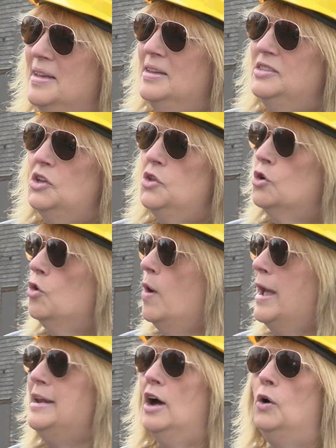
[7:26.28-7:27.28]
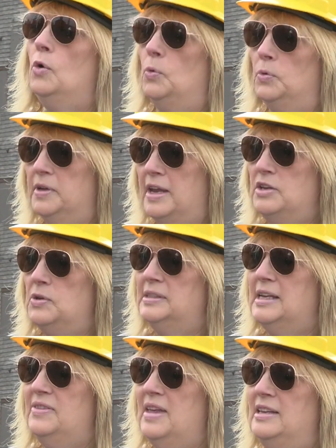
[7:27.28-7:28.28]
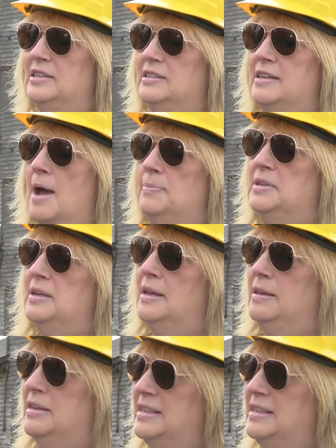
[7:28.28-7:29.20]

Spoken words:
So they're quite old, and you said they stopped in the